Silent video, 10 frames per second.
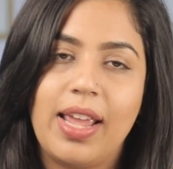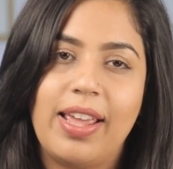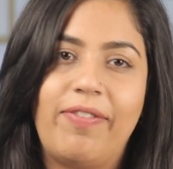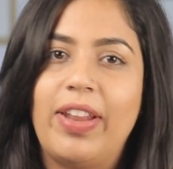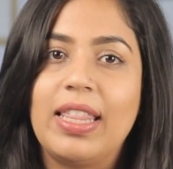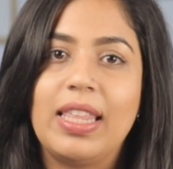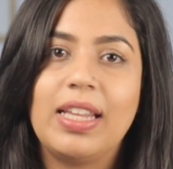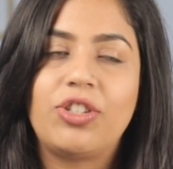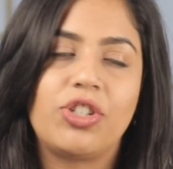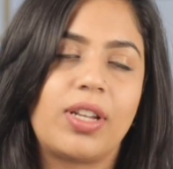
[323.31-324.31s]
If anything,
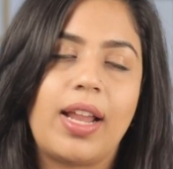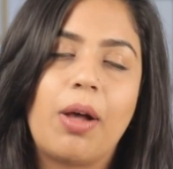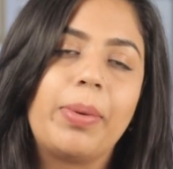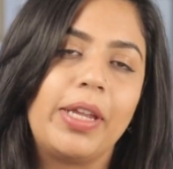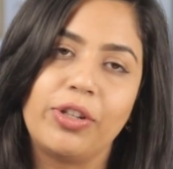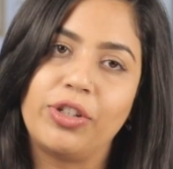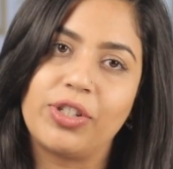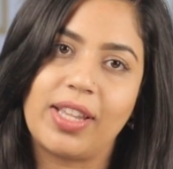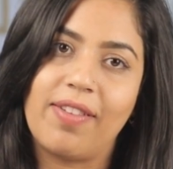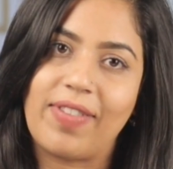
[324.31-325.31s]
it's just gonna help heal your
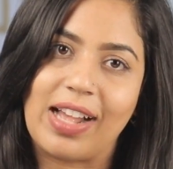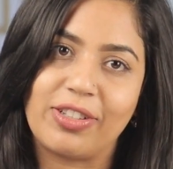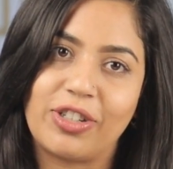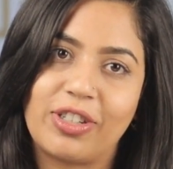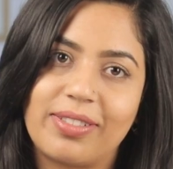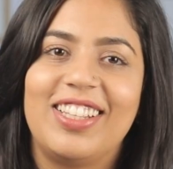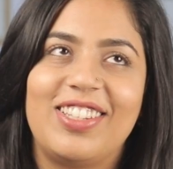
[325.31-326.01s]
skin faster.